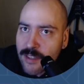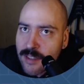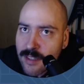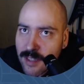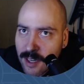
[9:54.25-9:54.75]

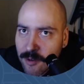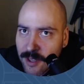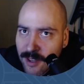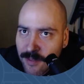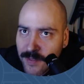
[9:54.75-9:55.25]
There we go.
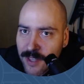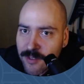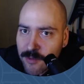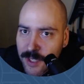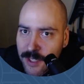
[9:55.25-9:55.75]
That was weird.